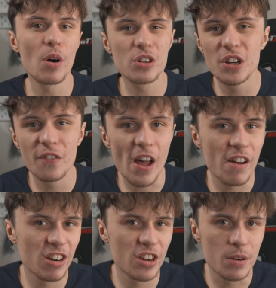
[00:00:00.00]
margin of
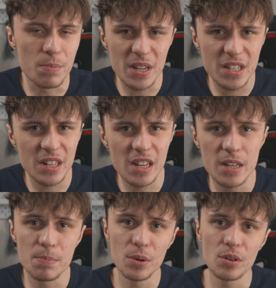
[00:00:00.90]
error,
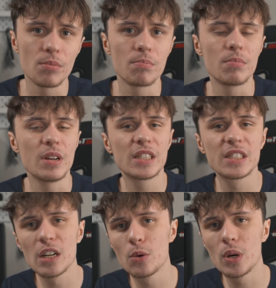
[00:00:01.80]
admittedly, but it's
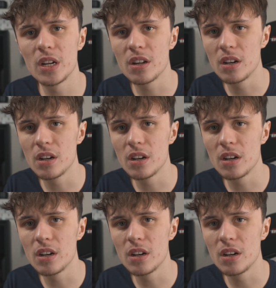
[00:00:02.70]
still a win